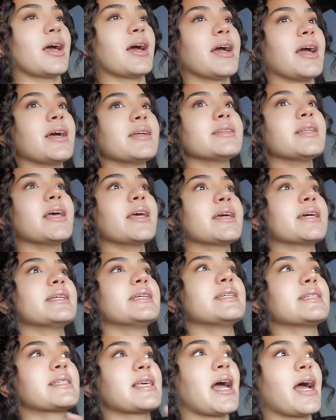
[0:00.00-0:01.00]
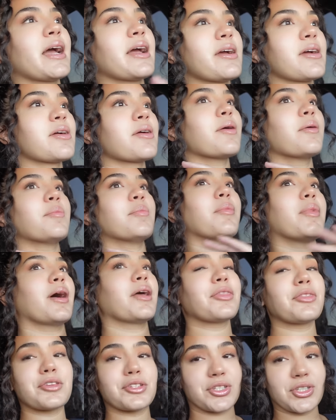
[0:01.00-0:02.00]
I had like an entire
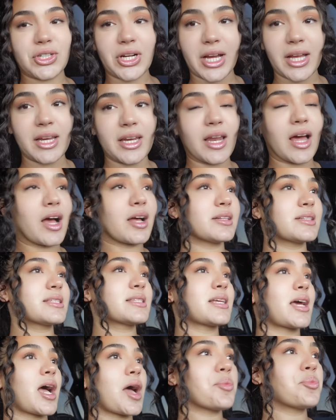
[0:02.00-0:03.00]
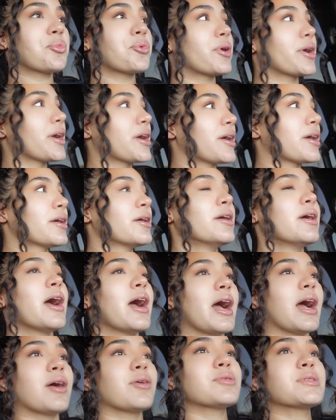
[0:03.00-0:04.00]
month straight nonstop where
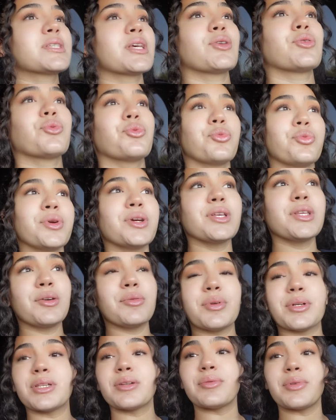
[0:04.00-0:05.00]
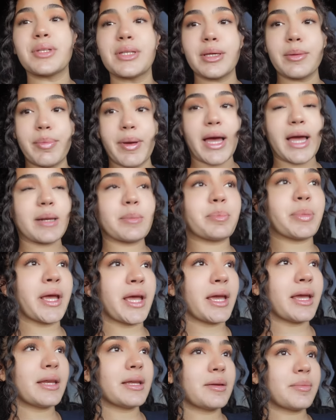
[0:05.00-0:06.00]
I was in really bad
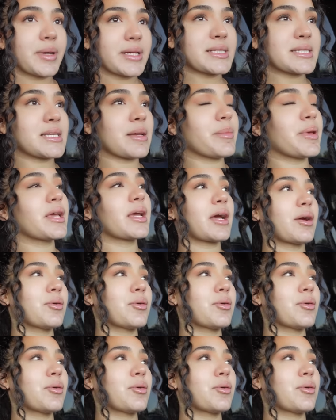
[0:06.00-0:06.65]
pain in my stomach.